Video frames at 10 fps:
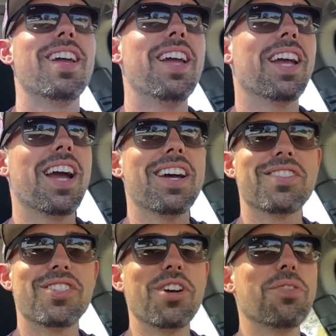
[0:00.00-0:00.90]
Hey
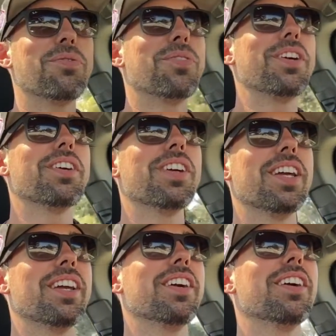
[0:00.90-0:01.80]
guys, Joe Fear
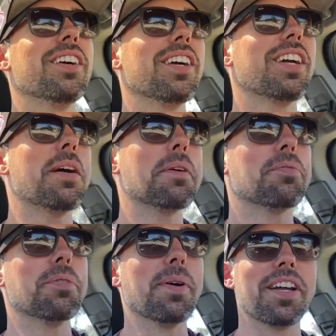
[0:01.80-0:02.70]
here, coming
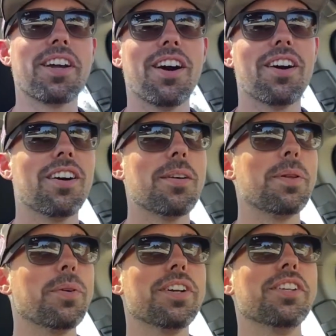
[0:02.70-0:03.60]
from my car. I've
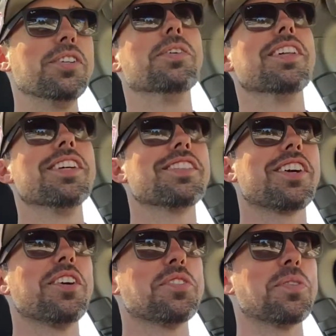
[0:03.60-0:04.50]
been wanting to do one of these
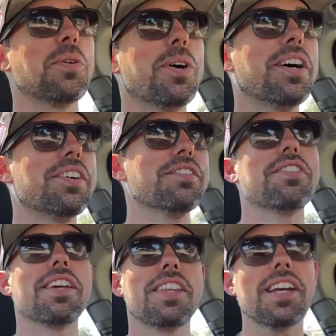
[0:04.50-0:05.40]
cars for a while, and
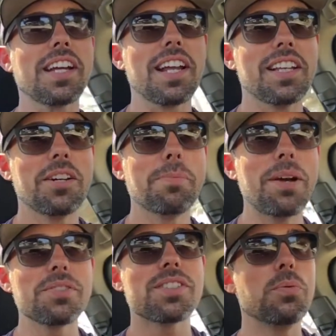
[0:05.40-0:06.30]
finally I got a little
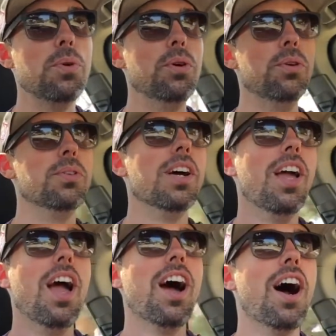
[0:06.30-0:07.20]
mount. Woohoo!
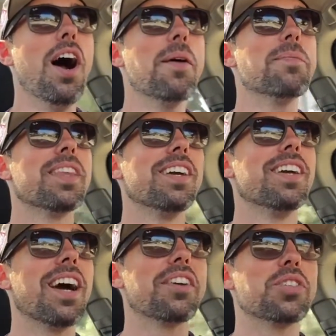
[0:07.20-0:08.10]

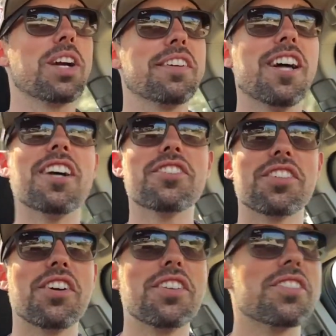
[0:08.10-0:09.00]
I don't drive a lot,
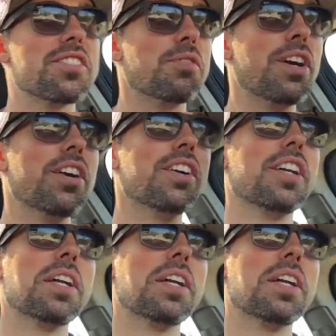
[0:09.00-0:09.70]
so this is a rarity.